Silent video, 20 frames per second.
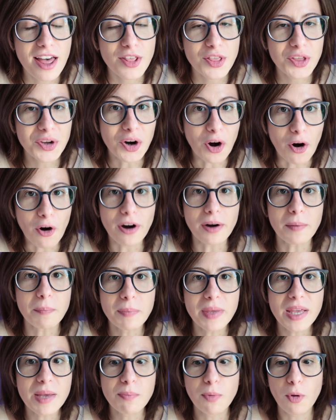There are
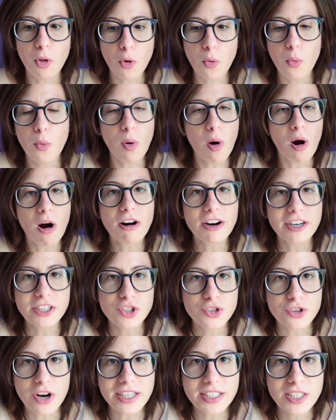people who are
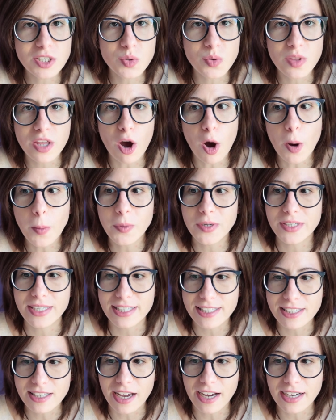attracted to the
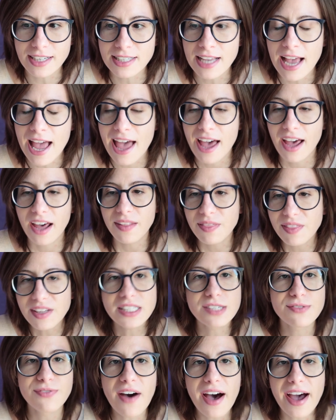opposite sex, and
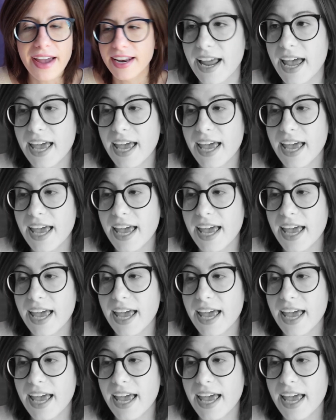that's fine.